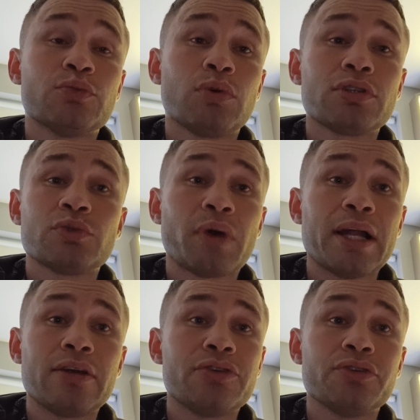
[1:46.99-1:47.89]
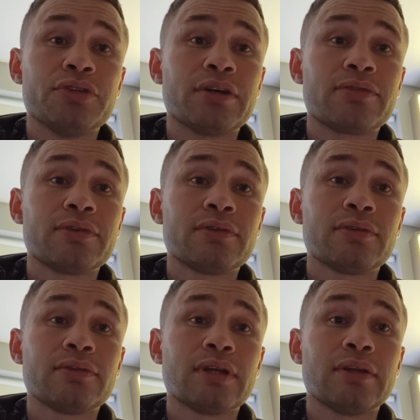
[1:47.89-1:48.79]
what does Wilder do different
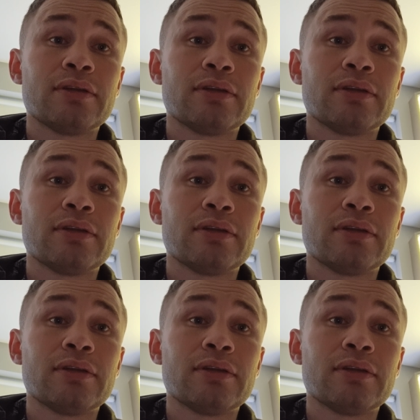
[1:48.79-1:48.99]
that